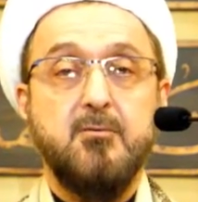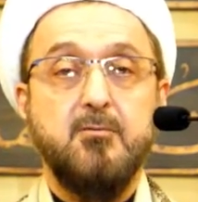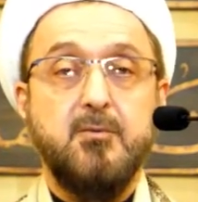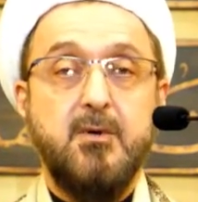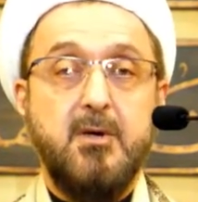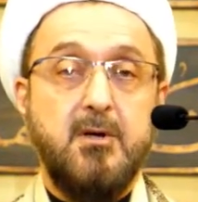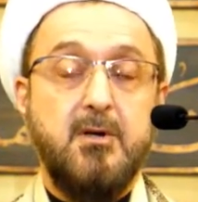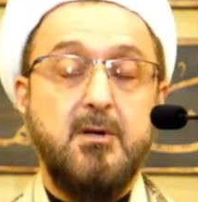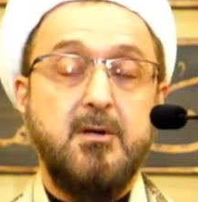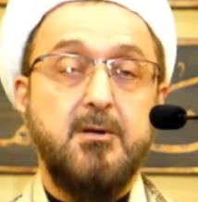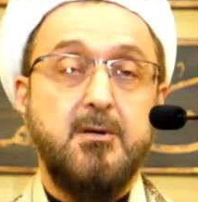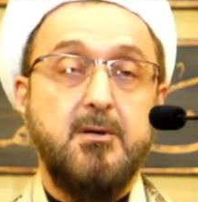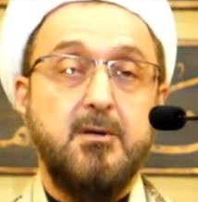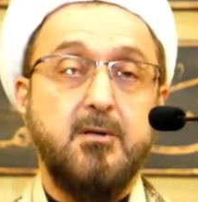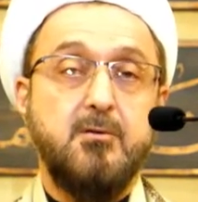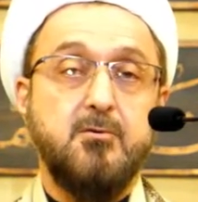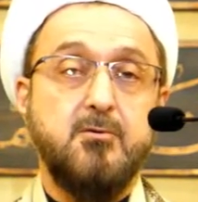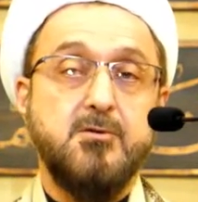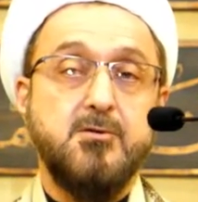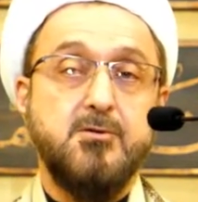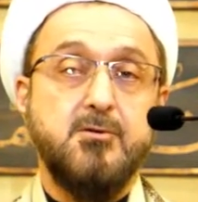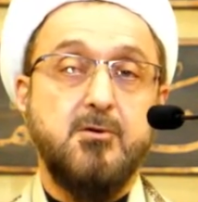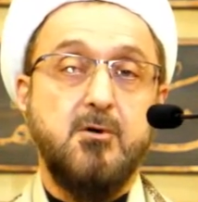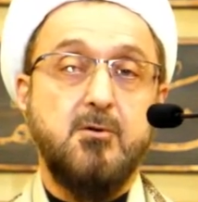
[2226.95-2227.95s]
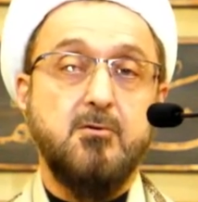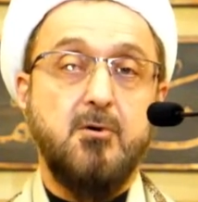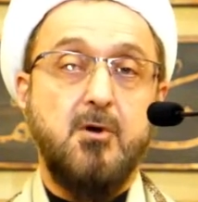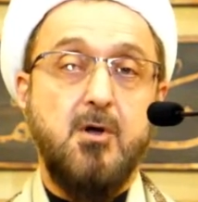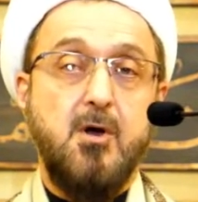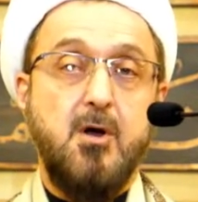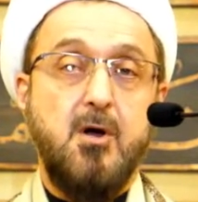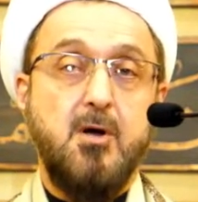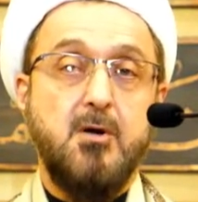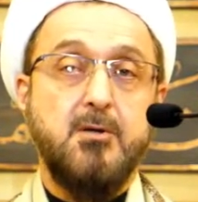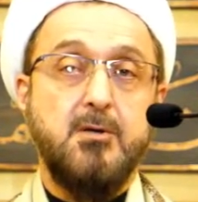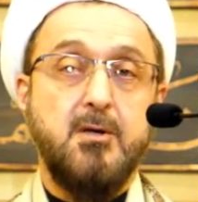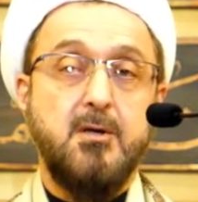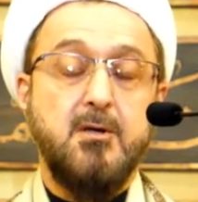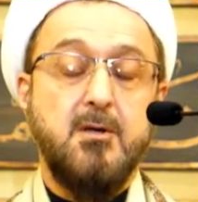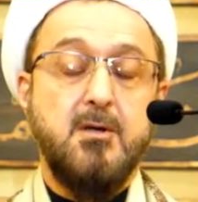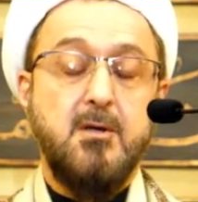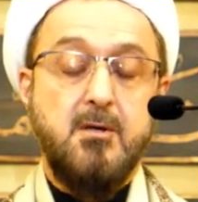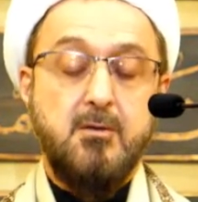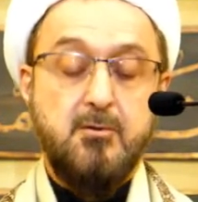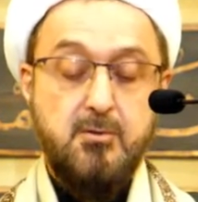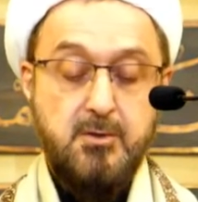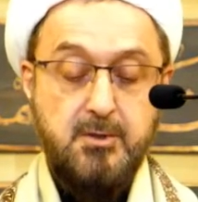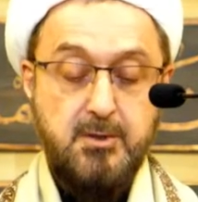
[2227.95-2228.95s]
We really need to struggle harder
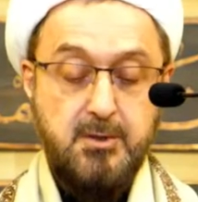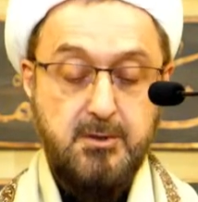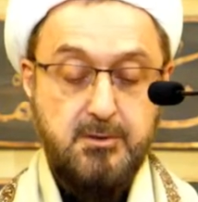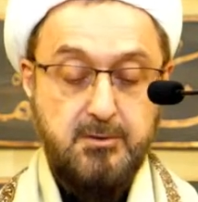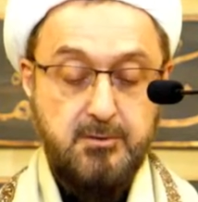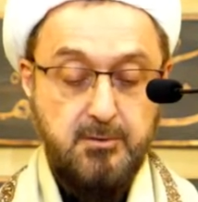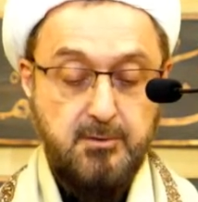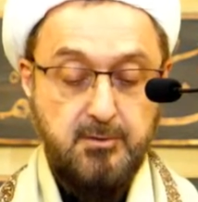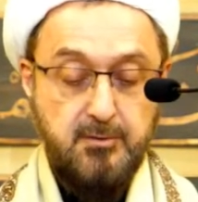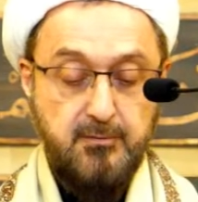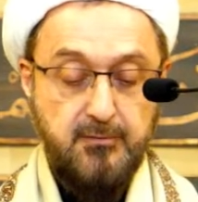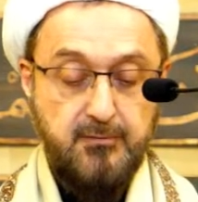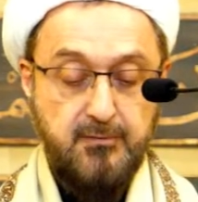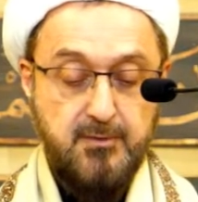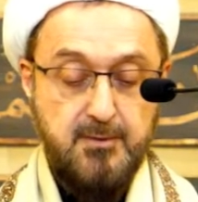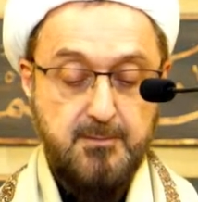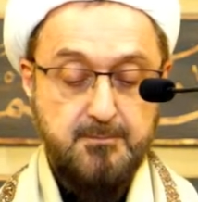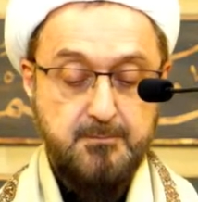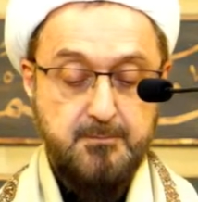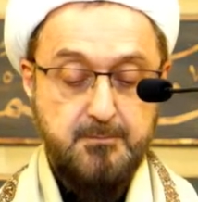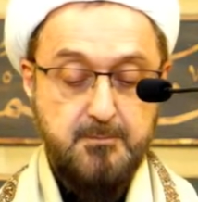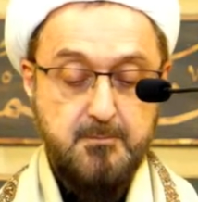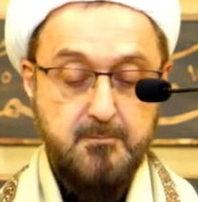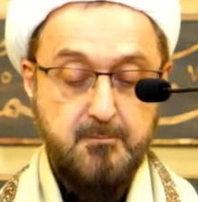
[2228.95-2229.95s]
to get rid of them.